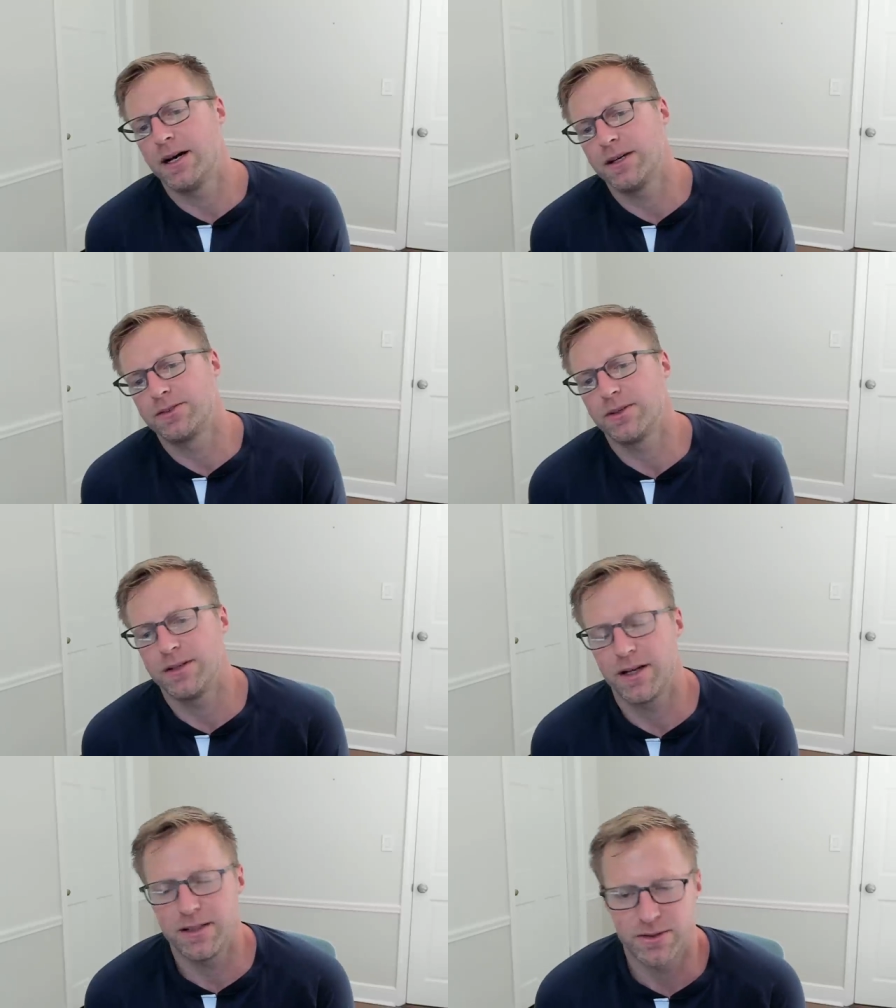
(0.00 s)
yeah, so
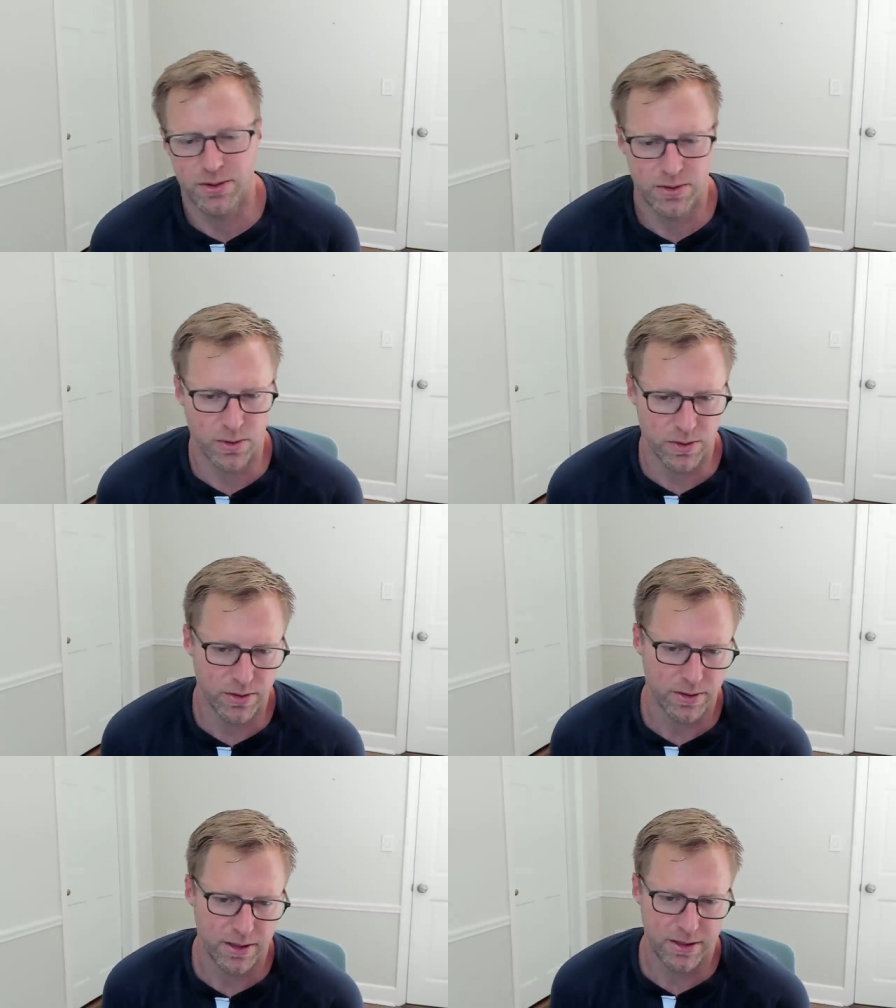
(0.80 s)
92
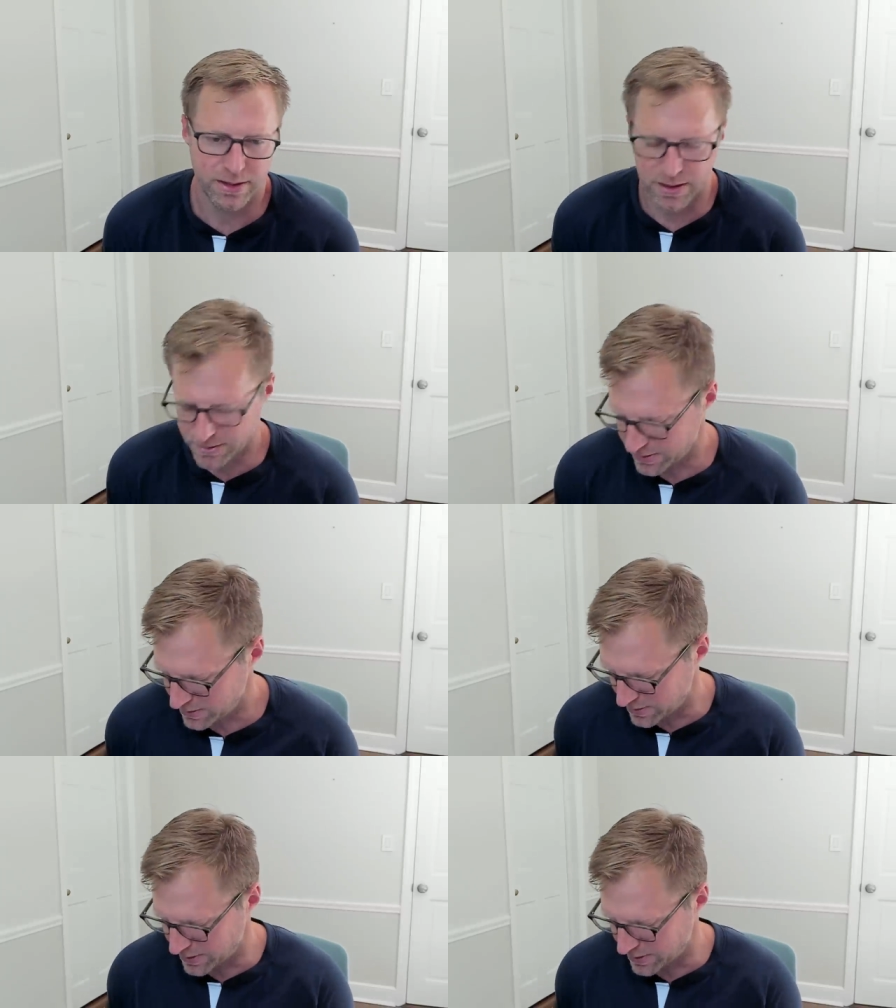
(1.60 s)
total. I think that's good.